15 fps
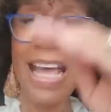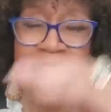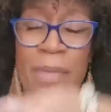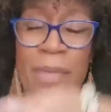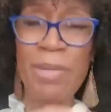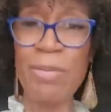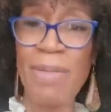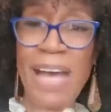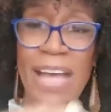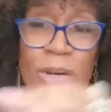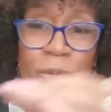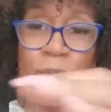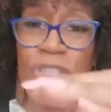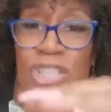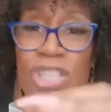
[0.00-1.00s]
I mean,
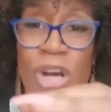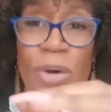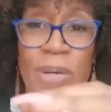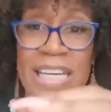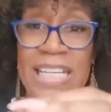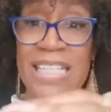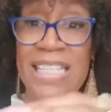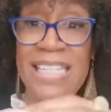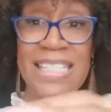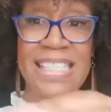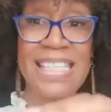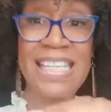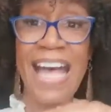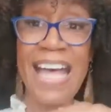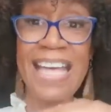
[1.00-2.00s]
Michael was so into
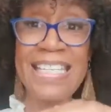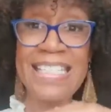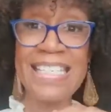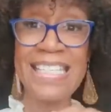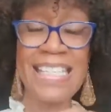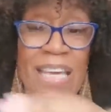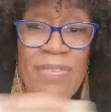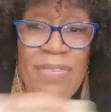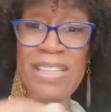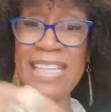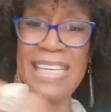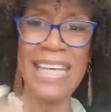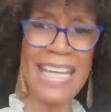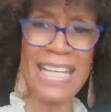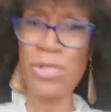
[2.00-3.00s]
disguises, even the
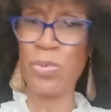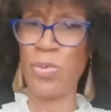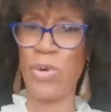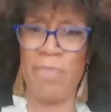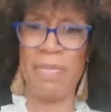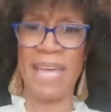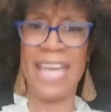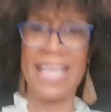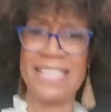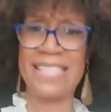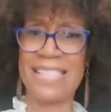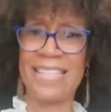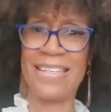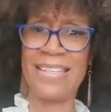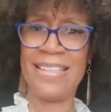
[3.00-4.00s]
kids wore
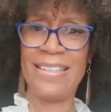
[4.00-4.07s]
masks.